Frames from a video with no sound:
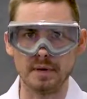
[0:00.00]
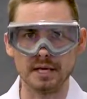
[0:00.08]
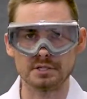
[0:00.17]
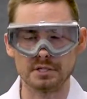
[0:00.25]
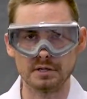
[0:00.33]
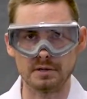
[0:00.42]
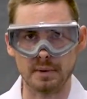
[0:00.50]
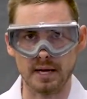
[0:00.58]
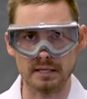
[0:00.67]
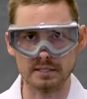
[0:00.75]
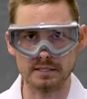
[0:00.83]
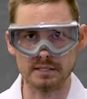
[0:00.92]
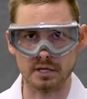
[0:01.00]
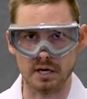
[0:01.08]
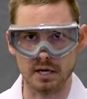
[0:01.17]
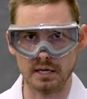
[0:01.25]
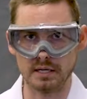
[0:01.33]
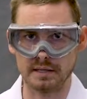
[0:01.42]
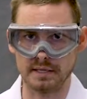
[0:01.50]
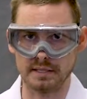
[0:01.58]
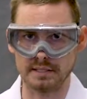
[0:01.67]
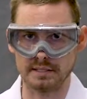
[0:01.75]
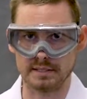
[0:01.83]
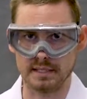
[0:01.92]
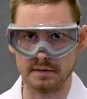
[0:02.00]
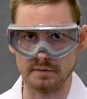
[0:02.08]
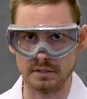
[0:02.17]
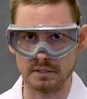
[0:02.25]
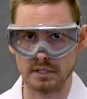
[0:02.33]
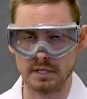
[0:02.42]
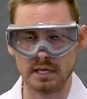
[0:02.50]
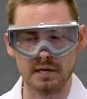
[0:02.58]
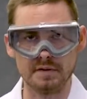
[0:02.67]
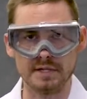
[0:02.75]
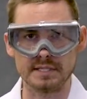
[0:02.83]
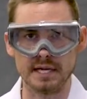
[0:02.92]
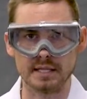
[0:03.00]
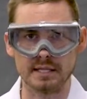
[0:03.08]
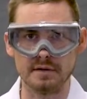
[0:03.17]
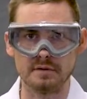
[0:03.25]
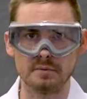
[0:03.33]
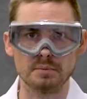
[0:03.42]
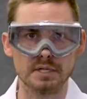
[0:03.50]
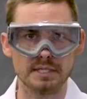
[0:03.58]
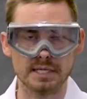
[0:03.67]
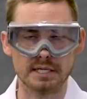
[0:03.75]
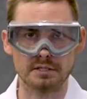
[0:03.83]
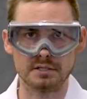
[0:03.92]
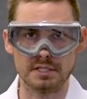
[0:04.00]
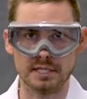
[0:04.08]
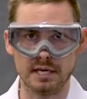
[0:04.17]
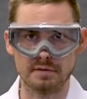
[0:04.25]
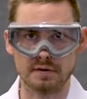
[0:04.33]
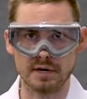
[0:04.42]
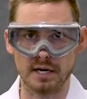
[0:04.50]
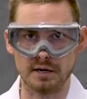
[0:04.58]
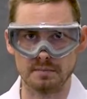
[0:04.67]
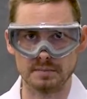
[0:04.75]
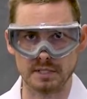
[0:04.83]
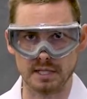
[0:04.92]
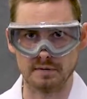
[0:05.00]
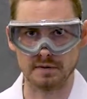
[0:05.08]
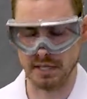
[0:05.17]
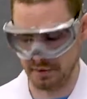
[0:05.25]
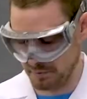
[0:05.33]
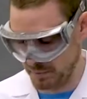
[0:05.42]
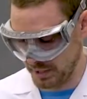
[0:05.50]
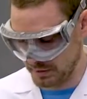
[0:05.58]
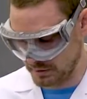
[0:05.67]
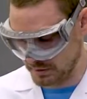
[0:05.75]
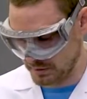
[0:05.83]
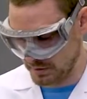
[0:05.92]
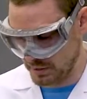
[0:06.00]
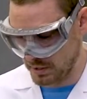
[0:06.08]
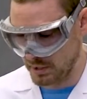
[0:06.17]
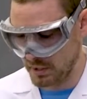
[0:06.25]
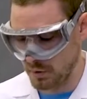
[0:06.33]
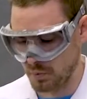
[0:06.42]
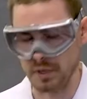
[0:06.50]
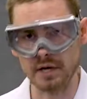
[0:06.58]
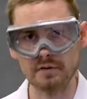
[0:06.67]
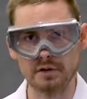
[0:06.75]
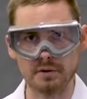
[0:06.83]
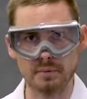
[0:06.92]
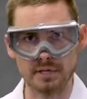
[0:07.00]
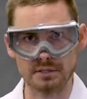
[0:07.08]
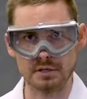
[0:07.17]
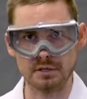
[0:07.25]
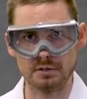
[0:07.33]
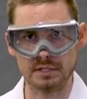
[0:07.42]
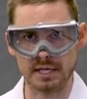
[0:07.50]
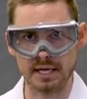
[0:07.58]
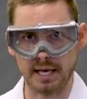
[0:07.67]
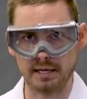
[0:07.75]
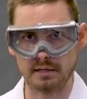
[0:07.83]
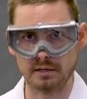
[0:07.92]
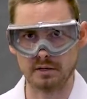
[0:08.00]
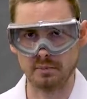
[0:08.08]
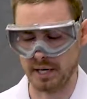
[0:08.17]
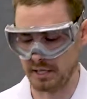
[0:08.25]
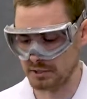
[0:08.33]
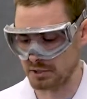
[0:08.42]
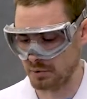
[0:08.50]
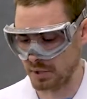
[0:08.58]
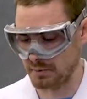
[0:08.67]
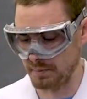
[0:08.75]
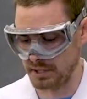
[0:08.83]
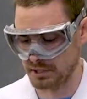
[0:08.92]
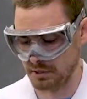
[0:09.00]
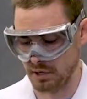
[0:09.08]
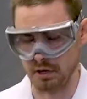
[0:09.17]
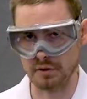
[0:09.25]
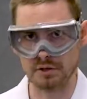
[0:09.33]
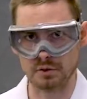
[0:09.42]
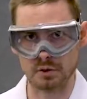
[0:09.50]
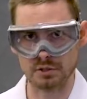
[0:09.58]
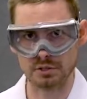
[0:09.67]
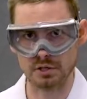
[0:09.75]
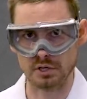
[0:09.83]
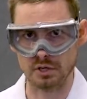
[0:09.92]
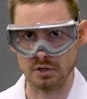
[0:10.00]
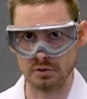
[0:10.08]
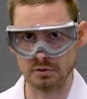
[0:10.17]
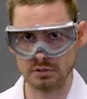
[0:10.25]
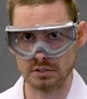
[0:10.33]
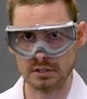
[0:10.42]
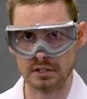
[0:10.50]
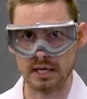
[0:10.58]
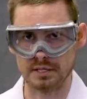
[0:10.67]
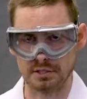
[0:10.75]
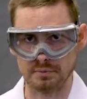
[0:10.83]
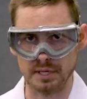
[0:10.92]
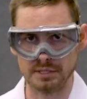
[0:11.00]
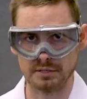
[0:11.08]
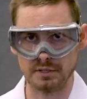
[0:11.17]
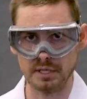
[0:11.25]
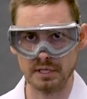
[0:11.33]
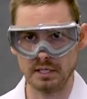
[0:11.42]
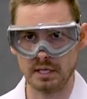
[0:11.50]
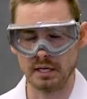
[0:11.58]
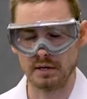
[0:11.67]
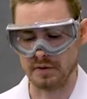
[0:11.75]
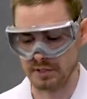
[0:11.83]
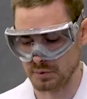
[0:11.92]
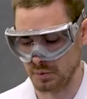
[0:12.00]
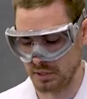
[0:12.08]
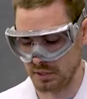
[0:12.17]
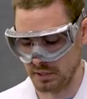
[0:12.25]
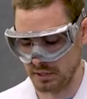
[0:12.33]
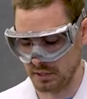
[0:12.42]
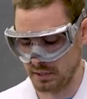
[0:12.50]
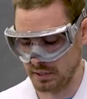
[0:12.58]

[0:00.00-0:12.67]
make sure the balance is on and that it is level. If it is not level, please ask your TA for help to level out the balance. Whenever you're measuring using an analytical balance, you want to make sure all the doors are closed as you're measuring. This will